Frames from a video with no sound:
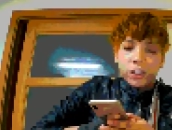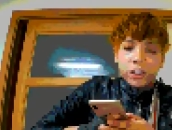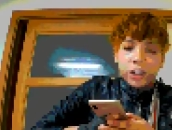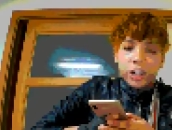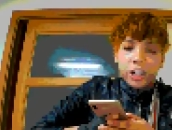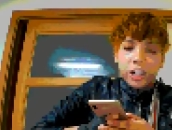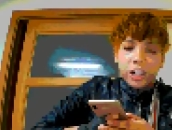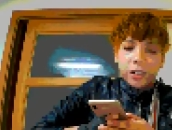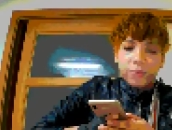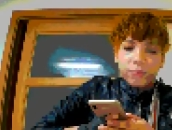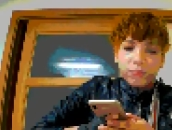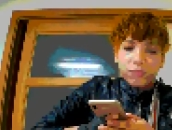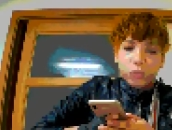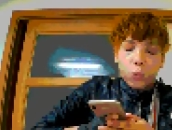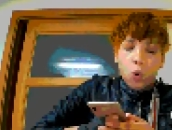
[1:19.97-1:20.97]
uh,
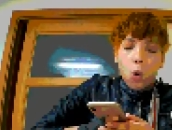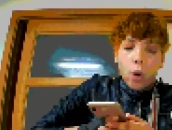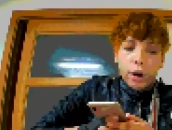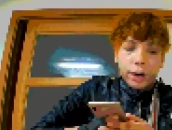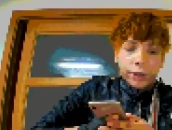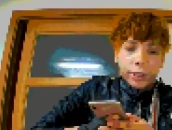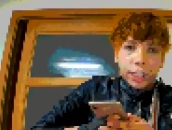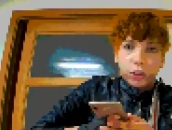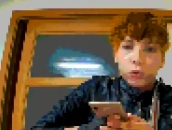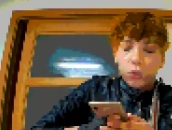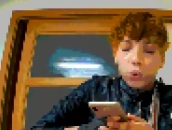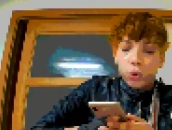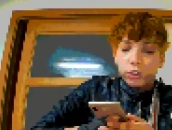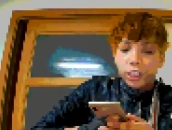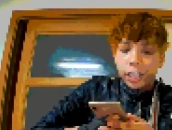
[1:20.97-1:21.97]
war and
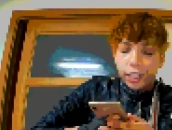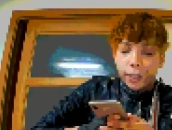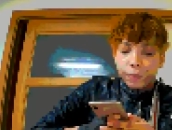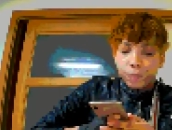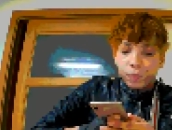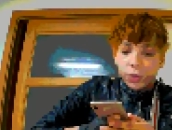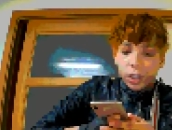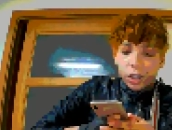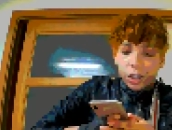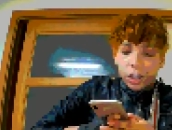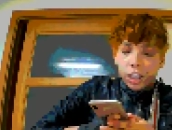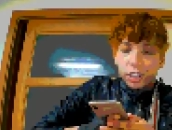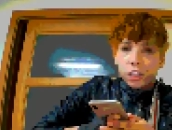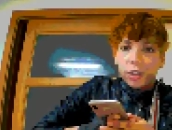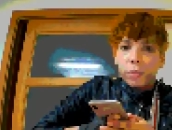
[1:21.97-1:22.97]
cruelty and
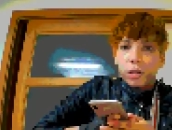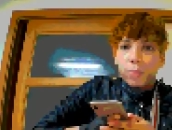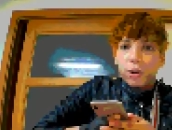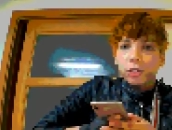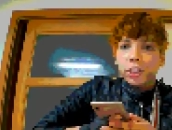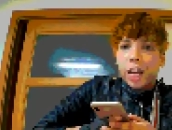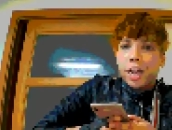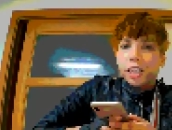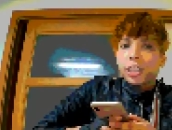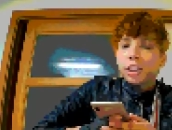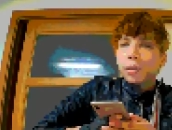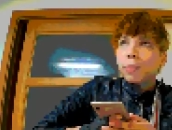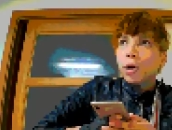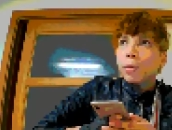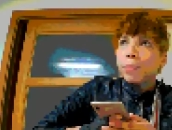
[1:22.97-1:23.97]
and some of the most heinous
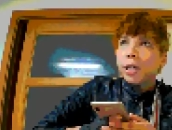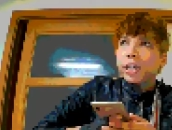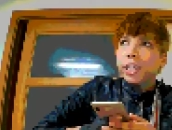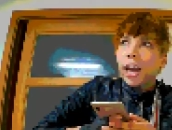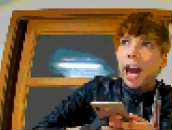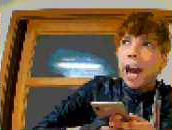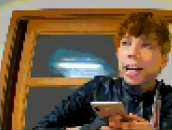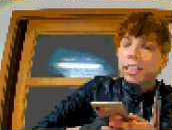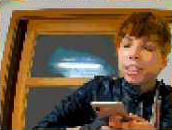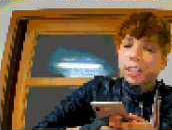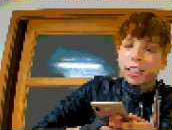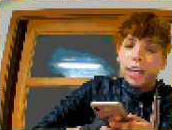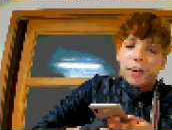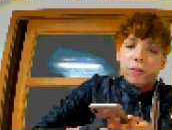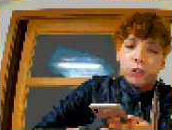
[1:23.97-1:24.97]
and barbaric acts,
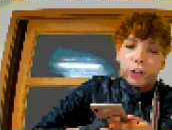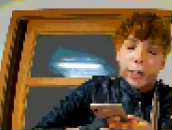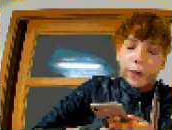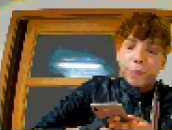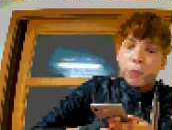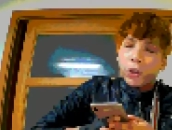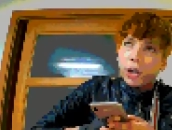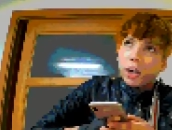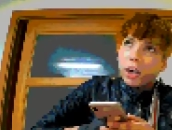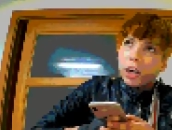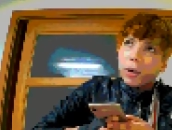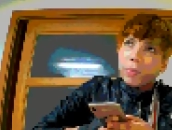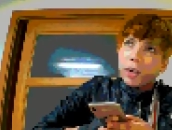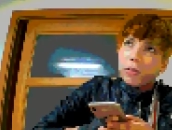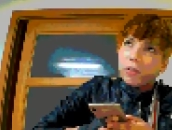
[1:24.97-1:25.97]
slavery.
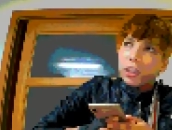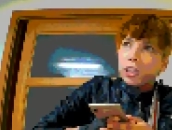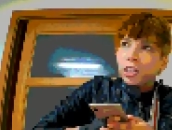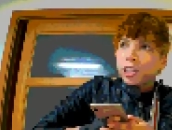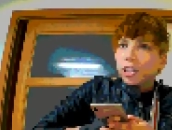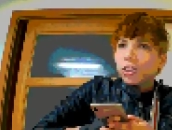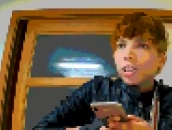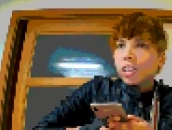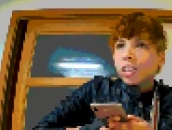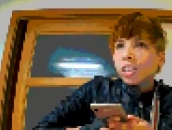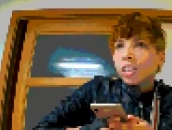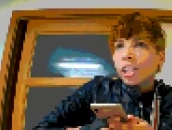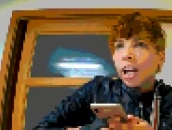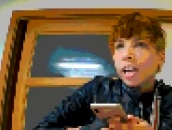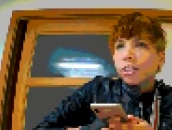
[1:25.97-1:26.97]
Um, even still to this
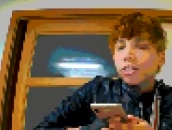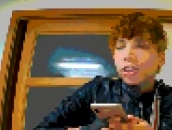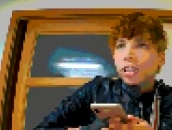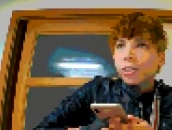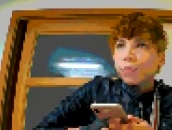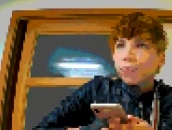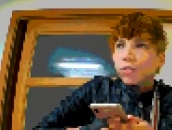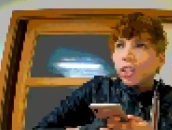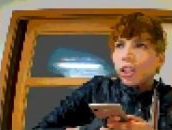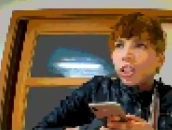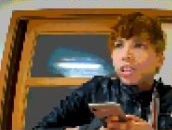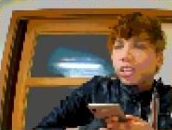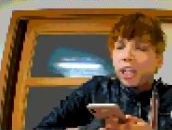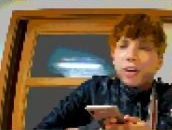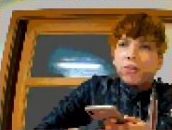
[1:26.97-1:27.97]
day, there,
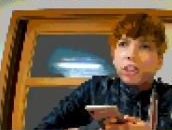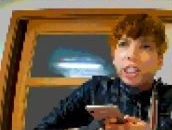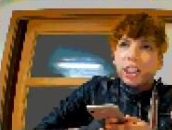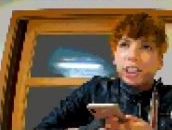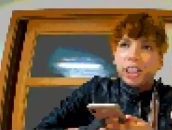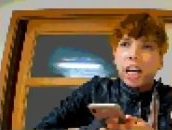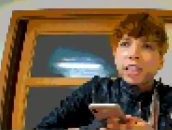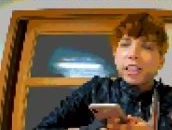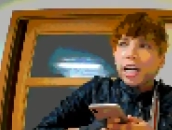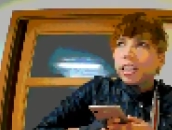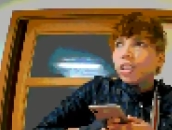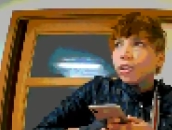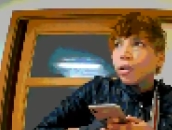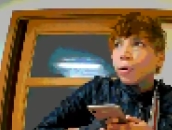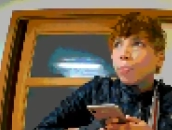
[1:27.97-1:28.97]
slavery is not dead.
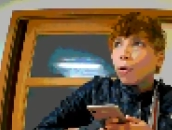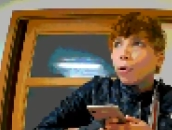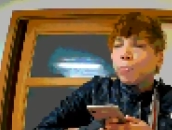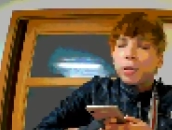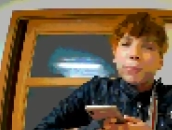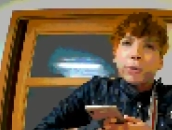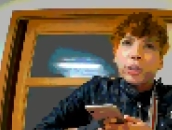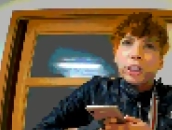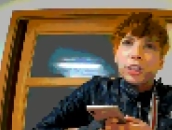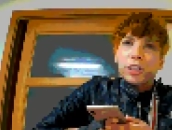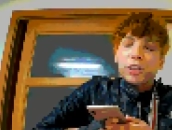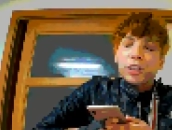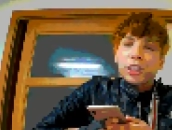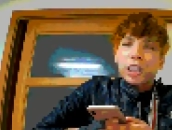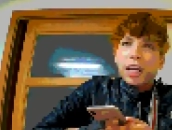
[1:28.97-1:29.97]
There are more people
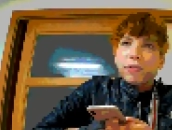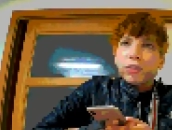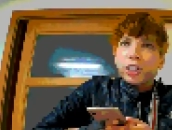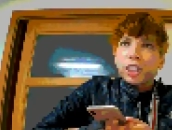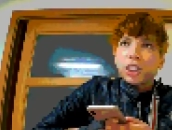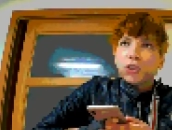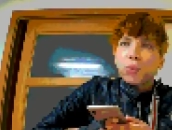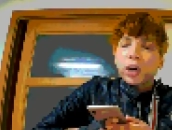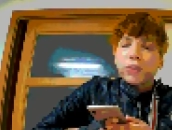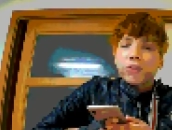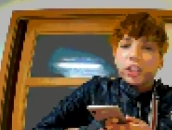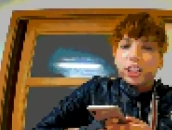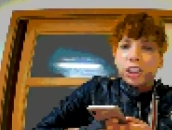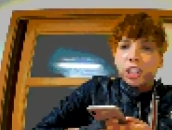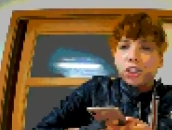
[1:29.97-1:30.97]
in slavery in the
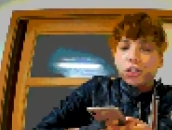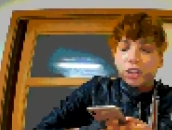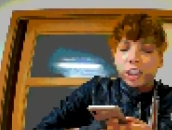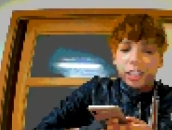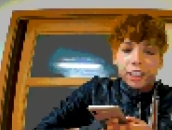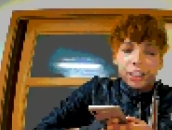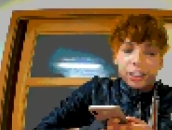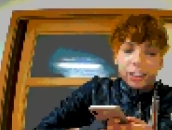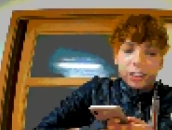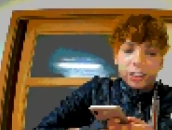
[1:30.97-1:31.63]
21st century than